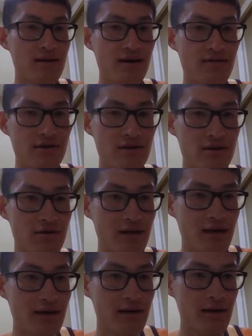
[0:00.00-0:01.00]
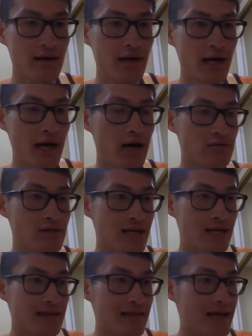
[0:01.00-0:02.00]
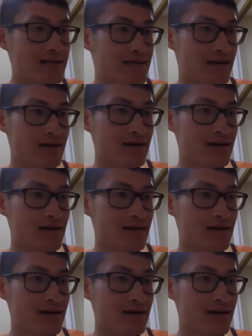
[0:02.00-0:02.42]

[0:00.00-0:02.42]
of like how to get LASIK,